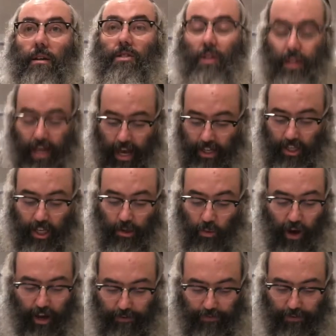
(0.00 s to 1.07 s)
So they asked his
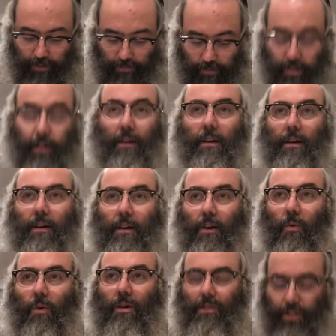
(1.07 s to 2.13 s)
wife,
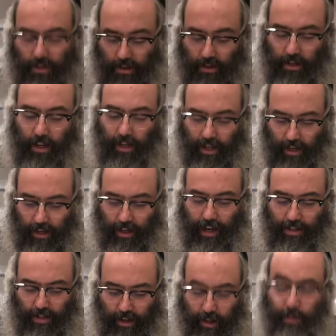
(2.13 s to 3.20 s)
"Where's your
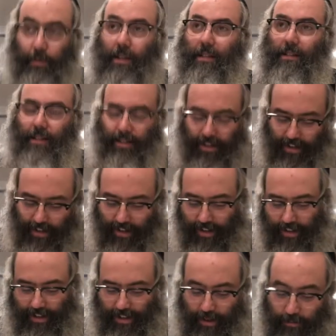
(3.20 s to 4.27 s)
Chazan husband?"
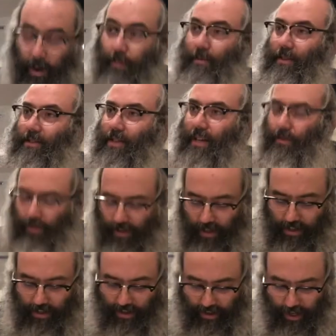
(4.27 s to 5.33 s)
They probably said it with
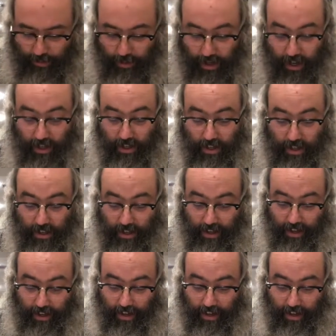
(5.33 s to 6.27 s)
less contempt than I just did.